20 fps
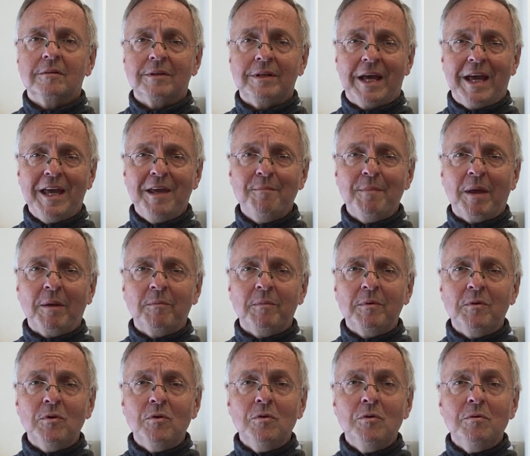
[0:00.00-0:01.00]
Today, may
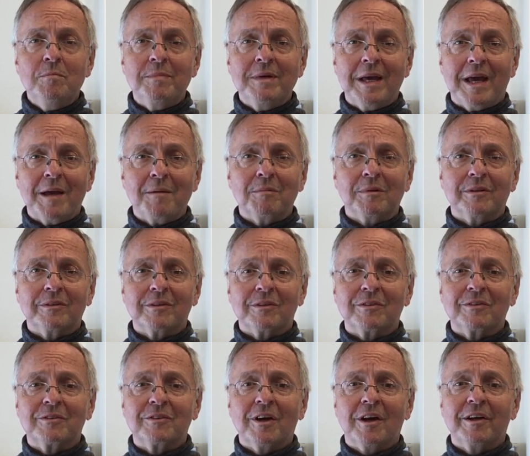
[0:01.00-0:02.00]
you be able to
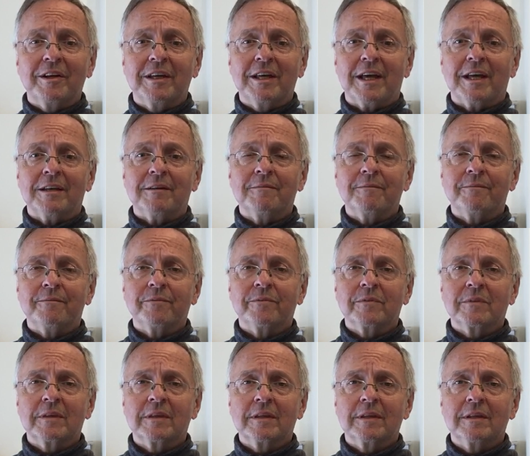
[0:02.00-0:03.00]
start again,
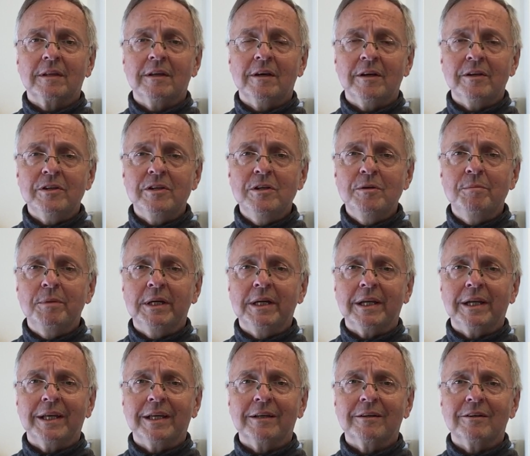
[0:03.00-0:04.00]
a new
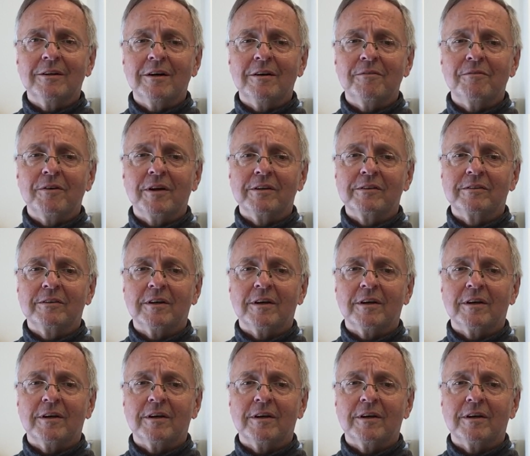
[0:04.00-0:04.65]
beginning, a fresh